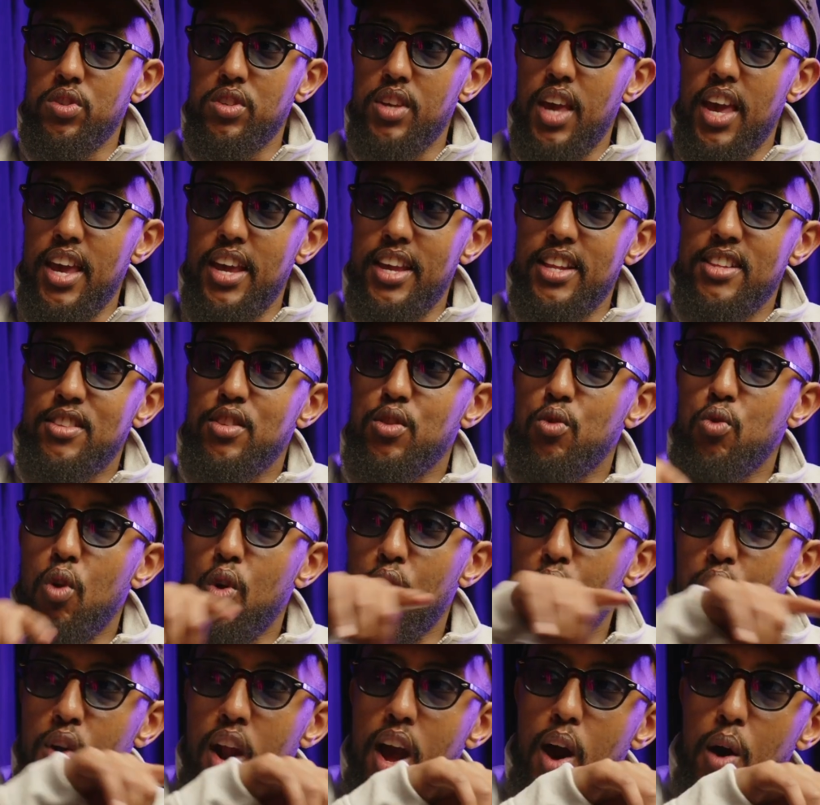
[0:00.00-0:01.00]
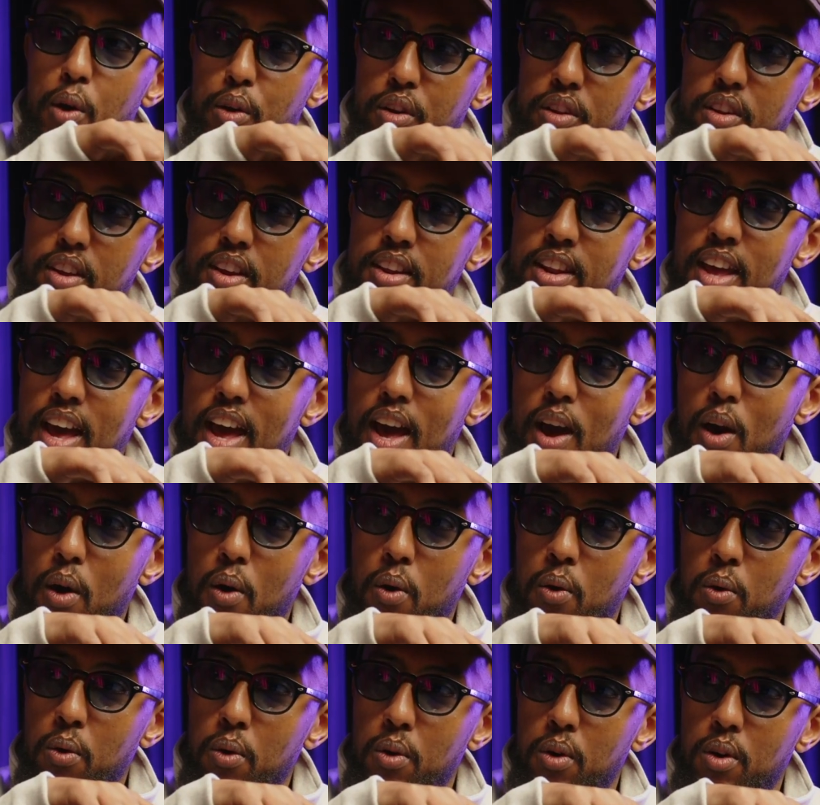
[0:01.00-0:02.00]
getting into the wrong crowd and
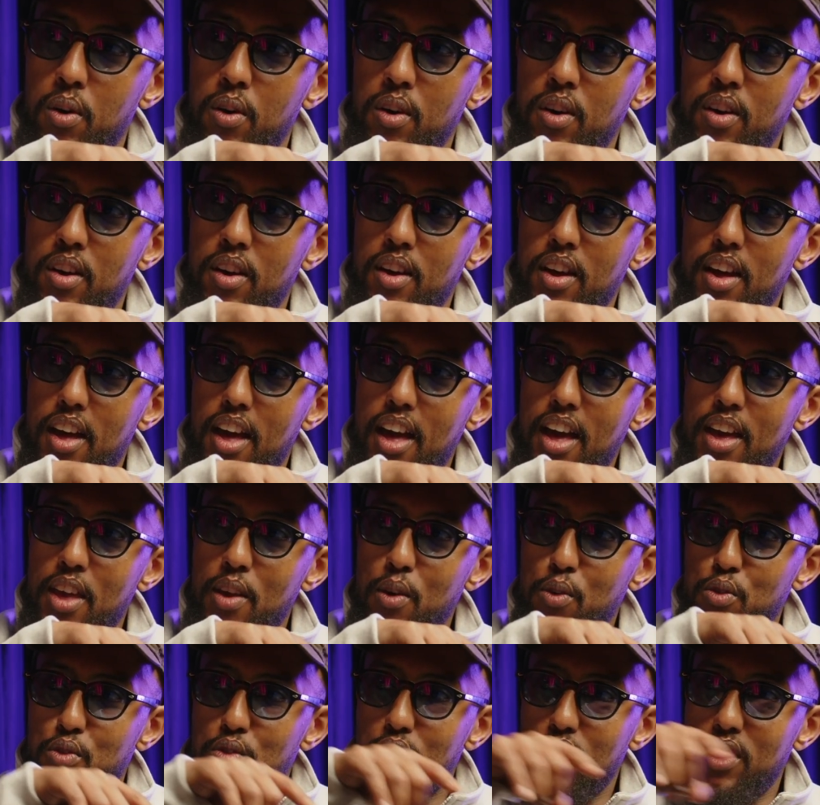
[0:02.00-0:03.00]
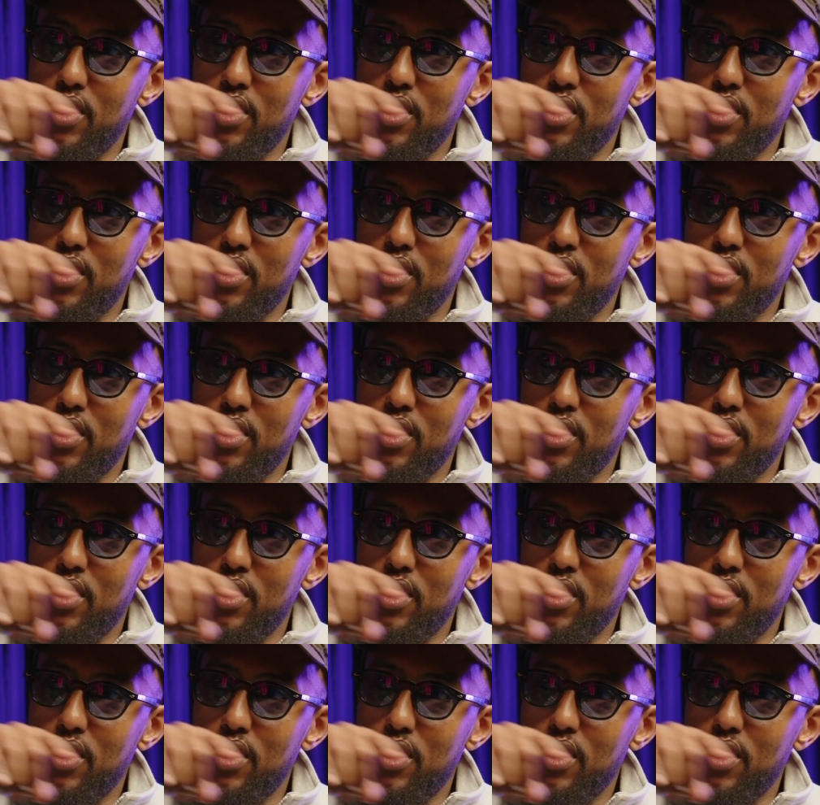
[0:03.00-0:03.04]
how he was